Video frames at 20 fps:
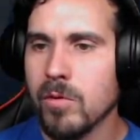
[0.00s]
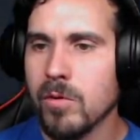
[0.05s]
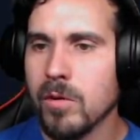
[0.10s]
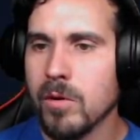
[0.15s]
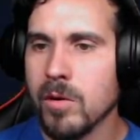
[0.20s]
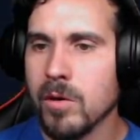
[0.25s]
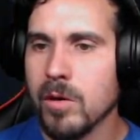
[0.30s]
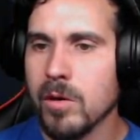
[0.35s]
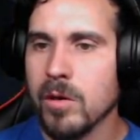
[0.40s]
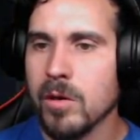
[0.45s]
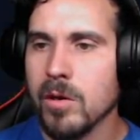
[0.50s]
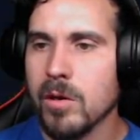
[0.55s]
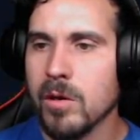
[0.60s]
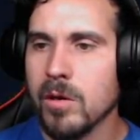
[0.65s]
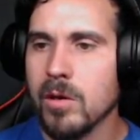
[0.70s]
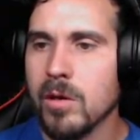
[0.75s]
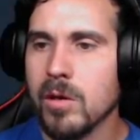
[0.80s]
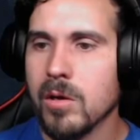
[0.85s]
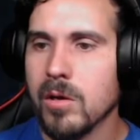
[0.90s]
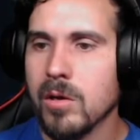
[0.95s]
Uh
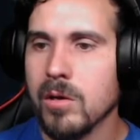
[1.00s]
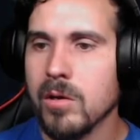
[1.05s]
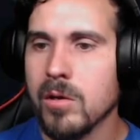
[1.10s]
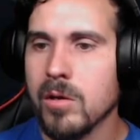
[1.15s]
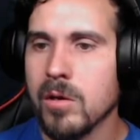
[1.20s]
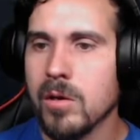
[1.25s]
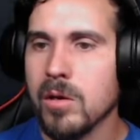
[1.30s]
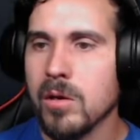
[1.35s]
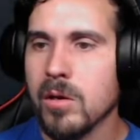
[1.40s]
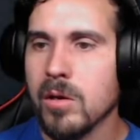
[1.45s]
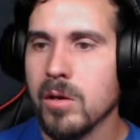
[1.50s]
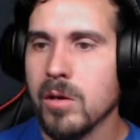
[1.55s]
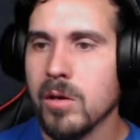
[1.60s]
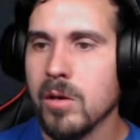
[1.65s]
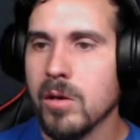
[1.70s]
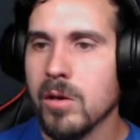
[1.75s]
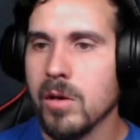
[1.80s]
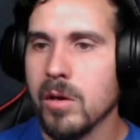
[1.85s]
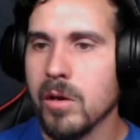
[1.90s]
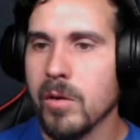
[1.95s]
huh.
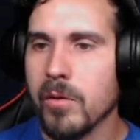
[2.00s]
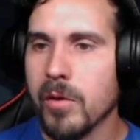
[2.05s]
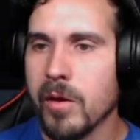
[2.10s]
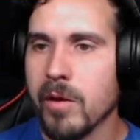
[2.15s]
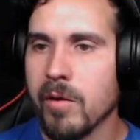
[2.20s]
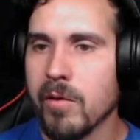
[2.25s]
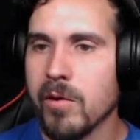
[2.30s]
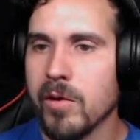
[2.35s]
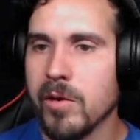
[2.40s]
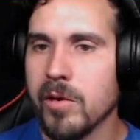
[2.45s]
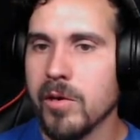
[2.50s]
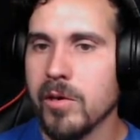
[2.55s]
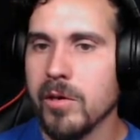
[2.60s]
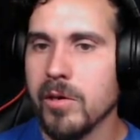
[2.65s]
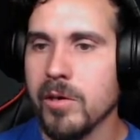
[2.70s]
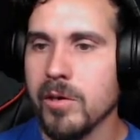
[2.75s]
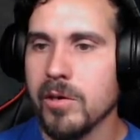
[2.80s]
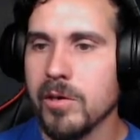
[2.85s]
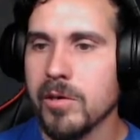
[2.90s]
Nothing out here.